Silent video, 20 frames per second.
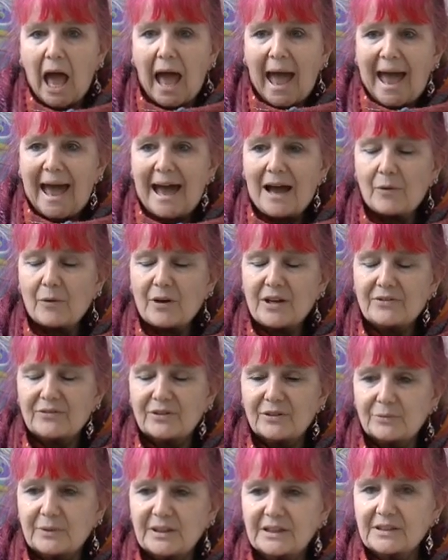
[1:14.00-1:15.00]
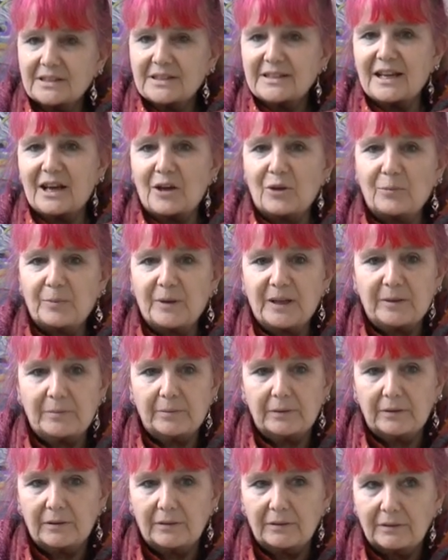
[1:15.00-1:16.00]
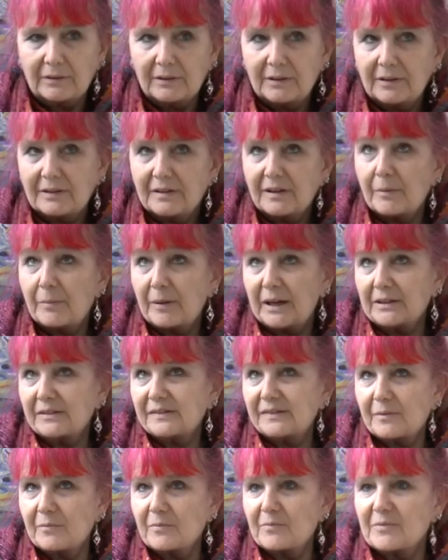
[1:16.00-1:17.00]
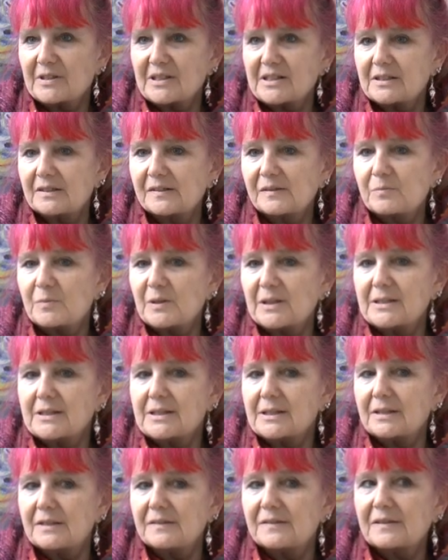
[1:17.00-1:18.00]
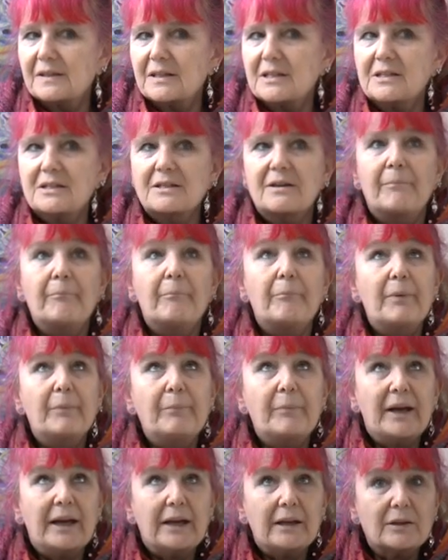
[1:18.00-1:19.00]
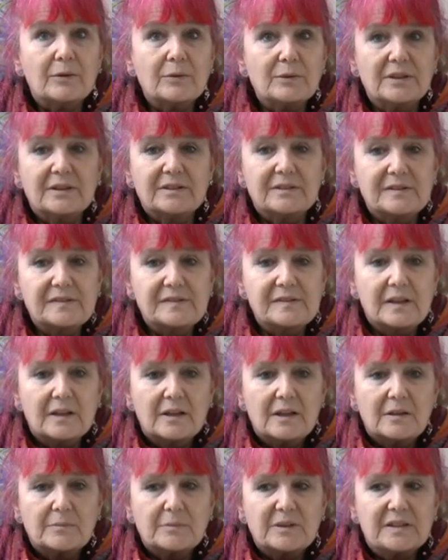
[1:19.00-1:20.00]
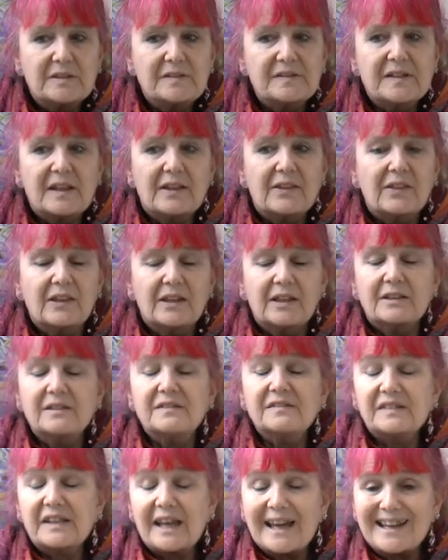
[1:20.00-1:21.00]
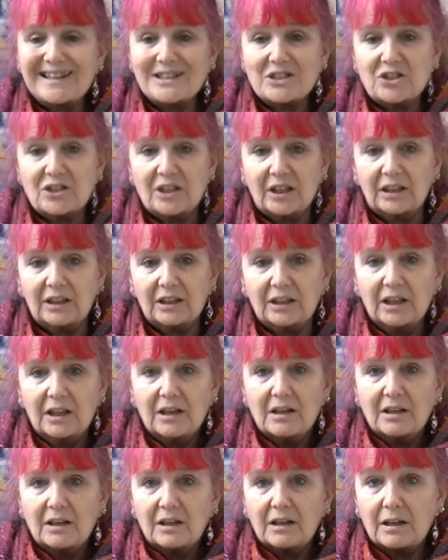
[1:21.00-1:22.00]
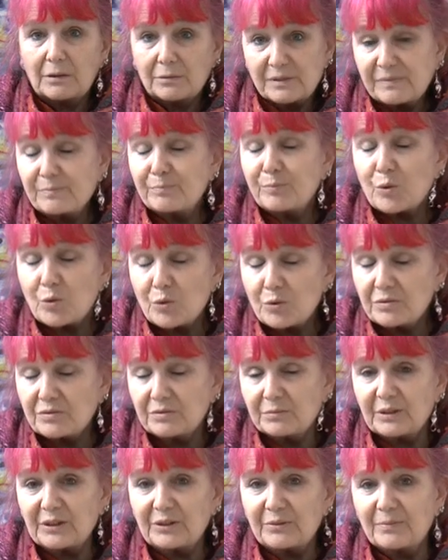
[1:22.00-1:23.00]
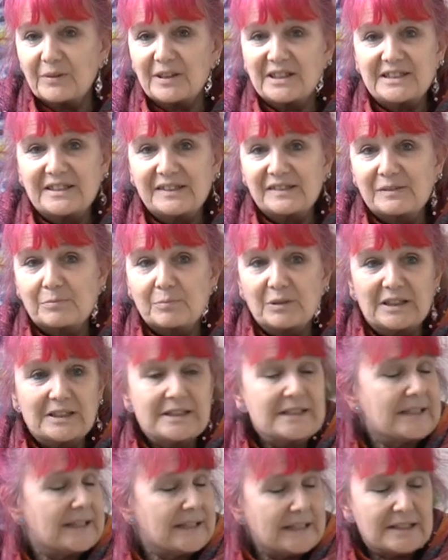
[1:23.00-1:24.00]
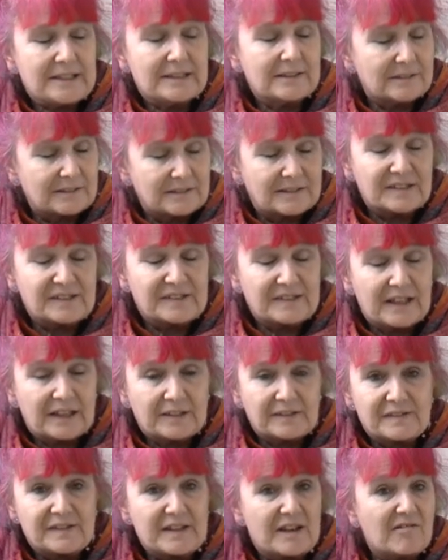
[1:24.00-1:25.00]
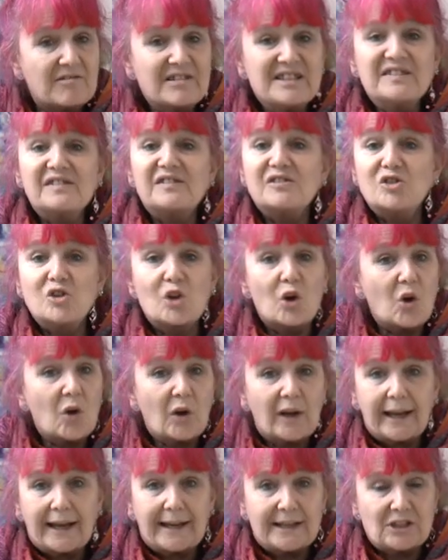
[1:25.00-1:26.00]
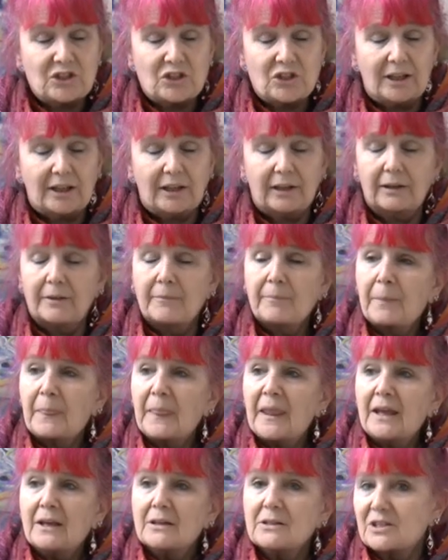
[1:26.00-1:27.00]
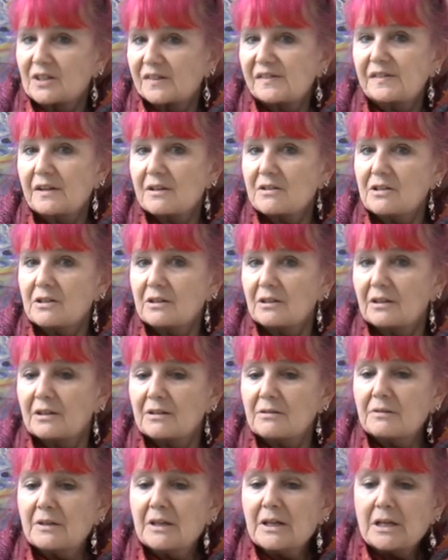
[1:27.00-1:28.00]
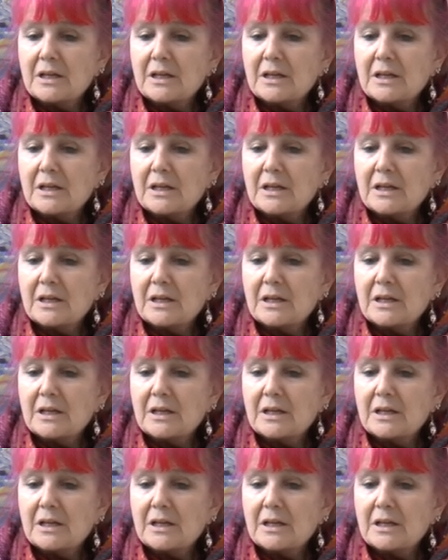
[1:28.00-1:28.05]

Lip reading: However, when I tell people about some of my disabilities, they jump backwards because they think it's catching. I was born with my disability, dyslexia. It's not catching, just so you know,